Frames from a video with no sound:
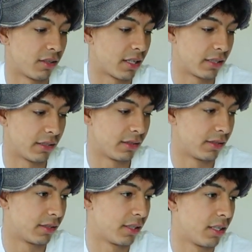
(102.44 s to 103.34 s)
a lot of
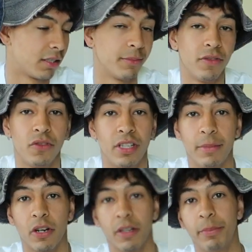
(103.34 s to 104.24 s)
these. Sometimes you see
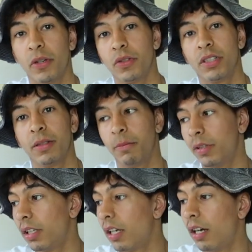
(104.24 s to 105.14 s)
me already posting,
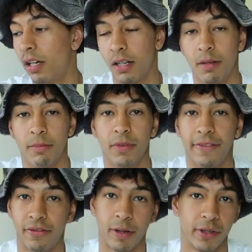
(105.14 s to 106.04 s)
but um,
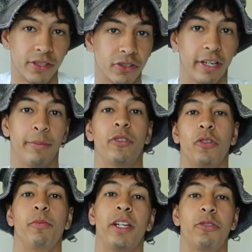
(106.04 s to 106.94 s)
if you follow me on Instagram,
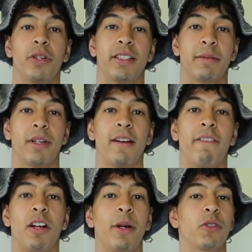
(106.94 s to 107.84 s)
too, make sure you guys hit my
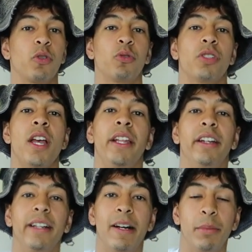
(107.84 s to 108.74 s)
follow my socials.
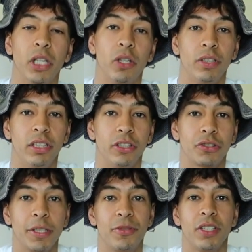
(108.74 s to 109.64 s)
They're down below in the
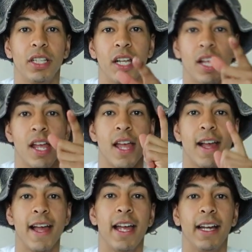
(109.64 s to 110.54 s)
description.
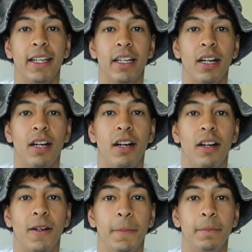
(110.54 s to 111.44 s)
And
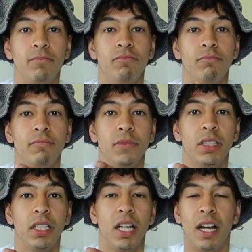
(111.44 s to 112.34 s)
um,
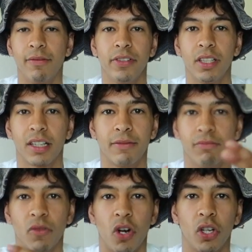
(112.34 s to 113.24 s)
I feel like
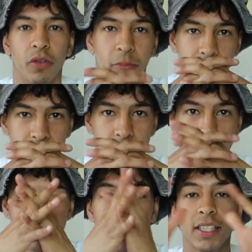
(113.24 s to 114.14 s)
I'm all over the place right
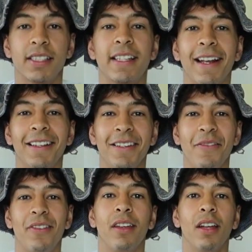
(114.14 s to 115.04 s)
now. So let's just get into
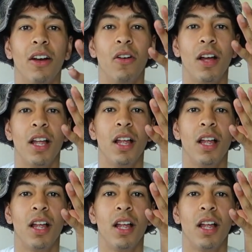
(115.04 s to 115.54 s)
the video.